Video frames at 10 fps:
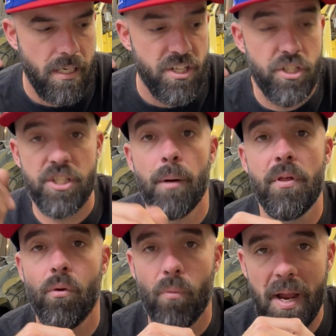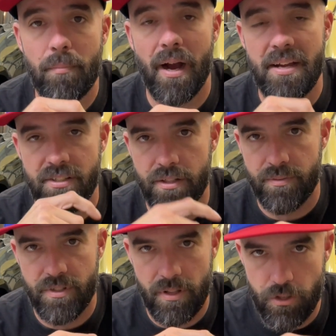Some of the weight bias
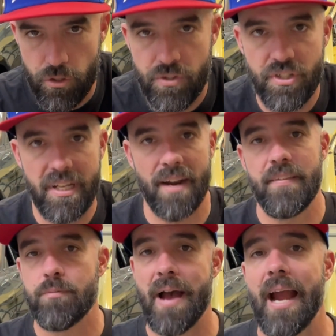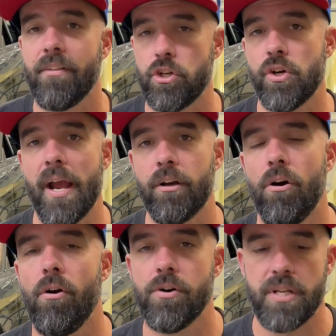that you see out of these back of the track
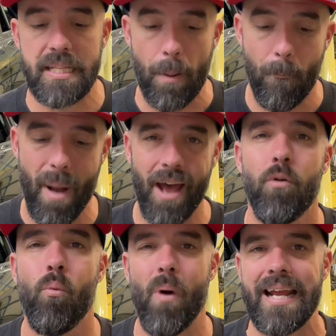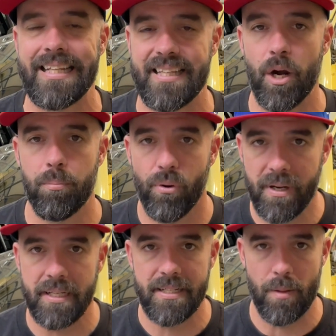cars and the amount of weight that they're
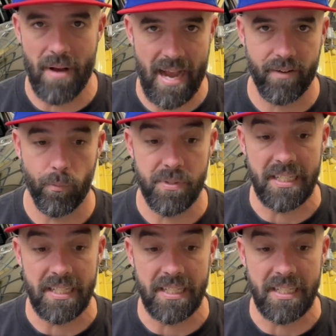putting into the back of them to